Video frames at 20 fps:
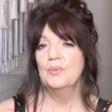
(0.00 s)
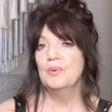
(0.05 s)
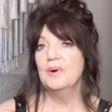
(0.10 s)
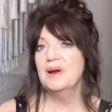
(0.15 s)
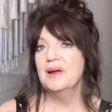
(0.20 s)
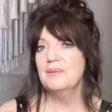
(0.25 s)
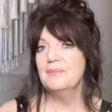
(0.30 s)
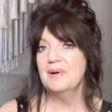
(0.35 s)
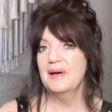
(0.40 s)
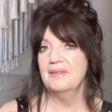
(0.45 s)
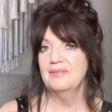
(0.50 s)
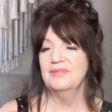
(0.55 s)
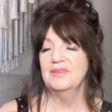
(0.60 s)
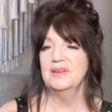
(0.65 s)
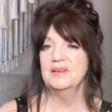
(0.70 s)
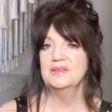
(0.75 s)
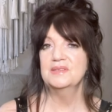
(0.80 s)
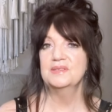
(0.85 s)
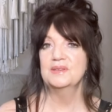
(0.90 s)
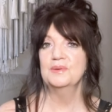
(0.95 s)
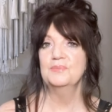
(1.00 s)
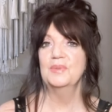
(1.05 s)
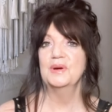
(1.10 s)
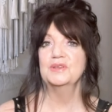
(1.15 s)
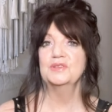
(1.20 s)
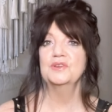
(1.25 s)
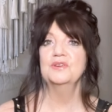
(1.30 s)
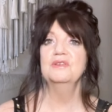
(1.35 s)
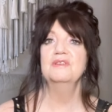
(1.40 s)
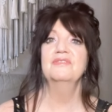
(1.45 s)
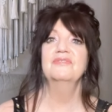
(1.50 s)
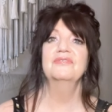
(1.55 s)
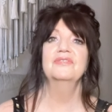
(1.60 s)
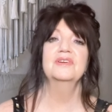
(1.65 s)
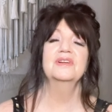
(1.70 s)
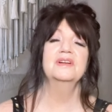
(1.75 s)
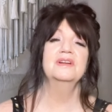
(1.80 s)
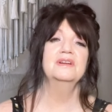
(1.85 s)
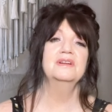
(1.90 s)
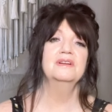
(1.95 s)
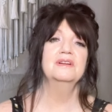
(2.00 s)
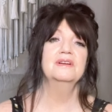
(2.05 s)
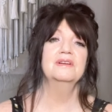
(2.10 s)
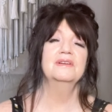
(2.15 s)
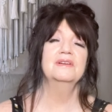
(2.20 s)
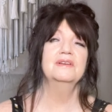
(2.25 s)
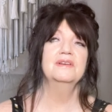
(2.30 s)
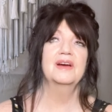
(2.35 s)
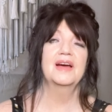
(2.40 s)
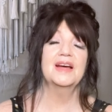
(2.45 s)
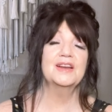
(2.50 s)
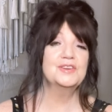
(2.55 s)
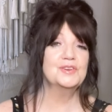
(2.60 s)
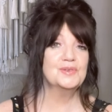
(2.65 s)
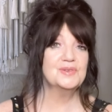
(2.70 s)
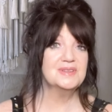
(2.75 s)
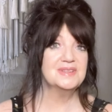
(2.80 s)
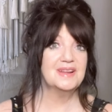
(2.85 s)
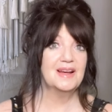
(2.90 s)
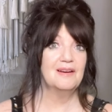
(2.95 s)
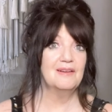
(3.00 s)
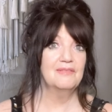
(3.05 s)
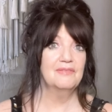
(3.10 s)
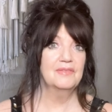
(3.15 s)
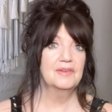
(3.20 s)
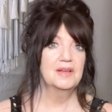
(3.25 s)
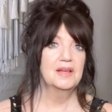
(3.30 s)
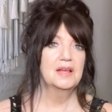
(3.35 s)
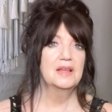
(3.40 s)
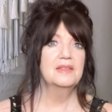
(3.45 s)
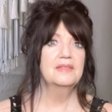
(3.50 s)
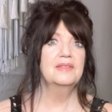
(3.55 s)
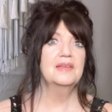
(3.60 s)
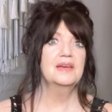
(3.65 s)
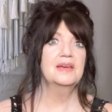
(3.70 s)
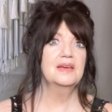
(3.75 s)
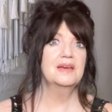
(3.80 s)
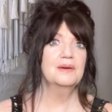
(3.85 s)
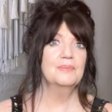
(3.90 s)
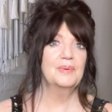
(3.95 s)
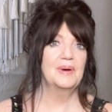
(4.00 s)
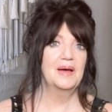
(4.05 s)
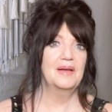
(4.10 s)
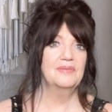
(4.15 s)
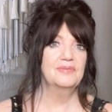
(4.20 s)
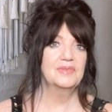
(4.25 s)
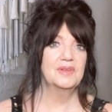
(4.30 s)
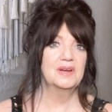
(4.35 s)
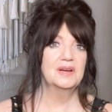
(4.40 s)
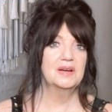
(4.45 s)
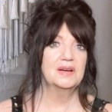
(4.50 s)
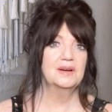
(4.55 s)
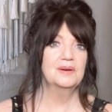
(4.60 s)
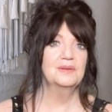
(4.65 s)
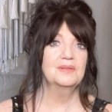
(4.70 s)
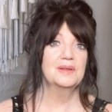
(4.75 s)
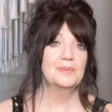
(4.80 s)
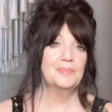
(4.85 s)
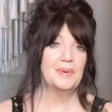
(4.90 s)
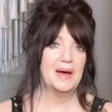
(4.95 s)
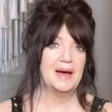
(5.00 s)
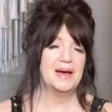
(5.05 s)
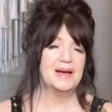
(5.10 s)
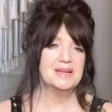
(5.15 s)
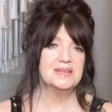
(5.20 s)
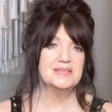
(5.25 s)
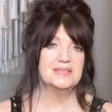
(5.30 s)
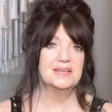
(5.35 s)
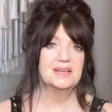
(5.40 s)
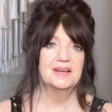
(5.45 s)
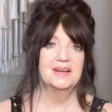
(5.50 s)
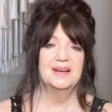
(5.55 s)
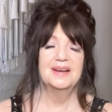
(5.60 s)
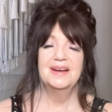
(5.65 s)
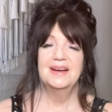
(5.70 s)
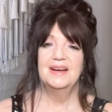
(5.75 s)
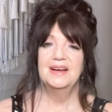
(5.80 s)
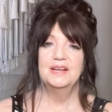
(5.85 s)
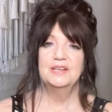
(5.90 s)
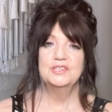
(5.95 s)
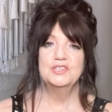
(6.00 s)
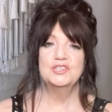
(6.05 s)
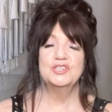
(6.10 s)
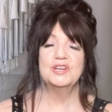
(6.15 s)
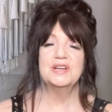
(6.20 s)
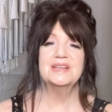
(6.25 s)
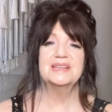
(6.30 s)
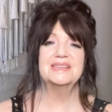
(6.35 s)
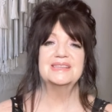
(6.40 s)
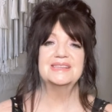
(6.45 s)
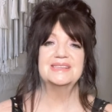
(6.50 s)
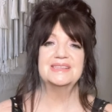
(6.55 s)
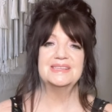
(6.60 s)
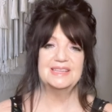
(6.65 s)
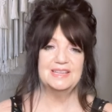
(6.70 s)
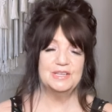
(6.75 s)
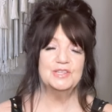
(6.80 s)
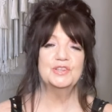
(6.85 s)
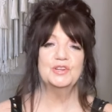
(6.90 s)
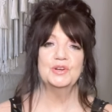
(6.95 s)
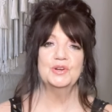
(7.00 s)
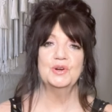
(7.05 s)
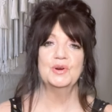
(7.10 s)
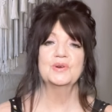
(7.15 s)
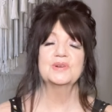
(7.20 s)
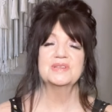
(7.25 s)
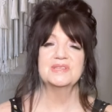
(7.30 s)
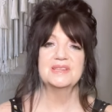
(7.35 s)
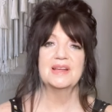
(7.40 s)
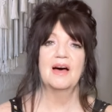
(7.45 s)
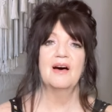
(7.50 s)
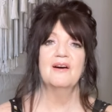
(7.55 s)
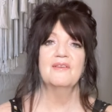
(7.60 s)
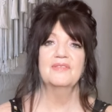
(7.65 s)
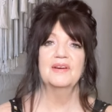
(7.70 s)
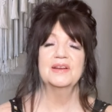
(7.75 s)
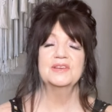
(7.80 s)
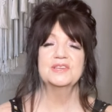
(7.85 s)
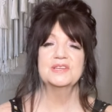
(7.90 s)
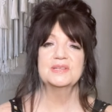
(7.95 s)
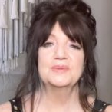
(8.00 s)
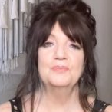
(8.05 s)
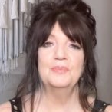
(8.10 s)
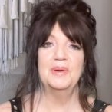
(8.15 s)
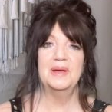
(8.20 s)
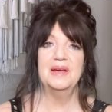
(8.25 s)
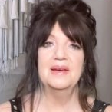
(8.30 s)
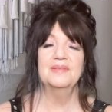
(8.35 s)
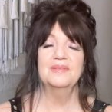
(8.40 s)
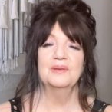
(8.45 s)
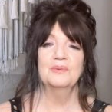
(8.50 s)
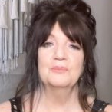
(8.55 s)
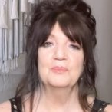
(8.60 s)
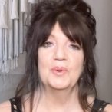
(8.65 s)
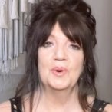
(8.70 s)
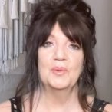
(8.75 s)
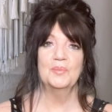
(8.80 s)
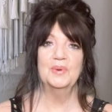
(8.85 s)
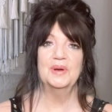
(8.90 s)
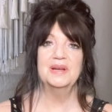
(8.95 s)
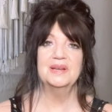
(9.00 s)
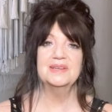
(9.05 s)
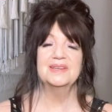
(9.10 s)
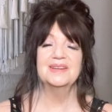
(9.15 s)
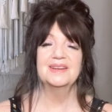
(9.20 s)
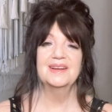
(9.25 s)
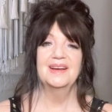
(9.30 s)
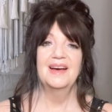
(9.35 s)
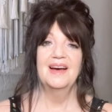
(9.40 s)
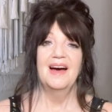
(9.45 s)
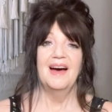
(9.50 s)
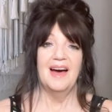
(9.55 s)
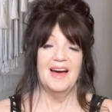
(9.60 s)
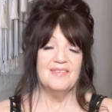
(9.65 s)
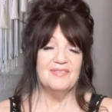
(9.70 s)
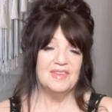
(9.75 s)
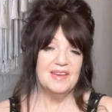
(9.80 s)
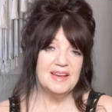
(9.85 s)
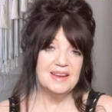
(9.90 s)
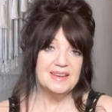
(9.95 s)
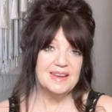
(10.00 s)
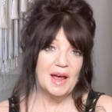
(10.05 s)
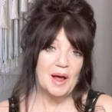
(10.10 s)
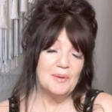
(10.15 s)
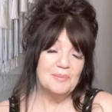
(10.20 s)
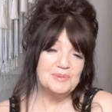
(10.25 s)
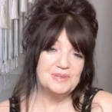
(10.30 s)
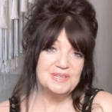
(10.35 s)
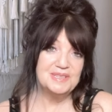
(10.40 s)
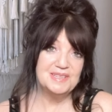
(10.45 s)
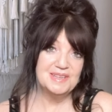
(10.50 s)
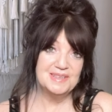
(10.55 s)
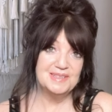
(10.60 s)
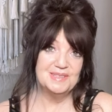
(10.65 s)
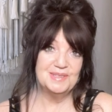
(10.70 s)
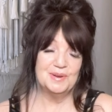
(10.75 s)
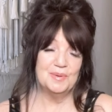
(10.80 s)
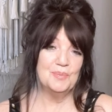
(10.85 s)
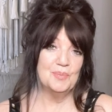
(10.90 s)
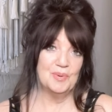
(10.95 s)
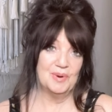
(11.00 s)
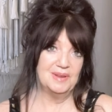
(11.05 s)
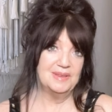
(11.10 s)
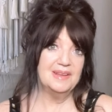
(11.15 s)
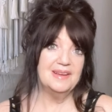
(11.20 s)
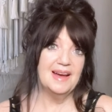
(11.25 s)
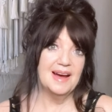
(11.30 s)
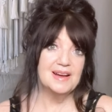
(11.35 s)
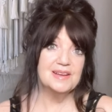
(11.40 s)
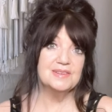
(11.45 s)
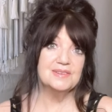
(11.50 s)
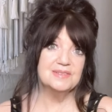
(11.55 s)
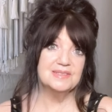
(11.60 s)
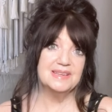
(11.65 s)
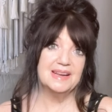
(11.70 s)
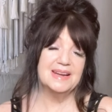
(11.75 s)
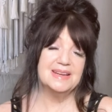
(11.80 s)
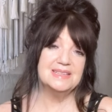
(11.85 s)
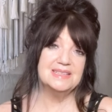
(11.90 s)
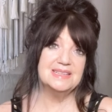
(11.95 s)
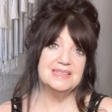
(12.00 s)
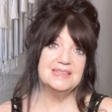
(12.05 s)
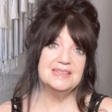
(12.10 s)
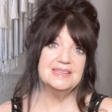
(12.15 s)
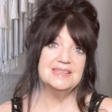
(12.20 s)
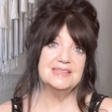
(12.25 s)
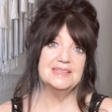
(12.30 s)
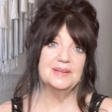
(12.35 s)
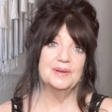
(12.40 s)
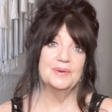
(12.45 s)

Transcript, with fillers: worrying about things too much, or you feel, or you catch yourself thinking about the, the past, just center yourself and just be in the moment. I think it's helped to just do breathing exercises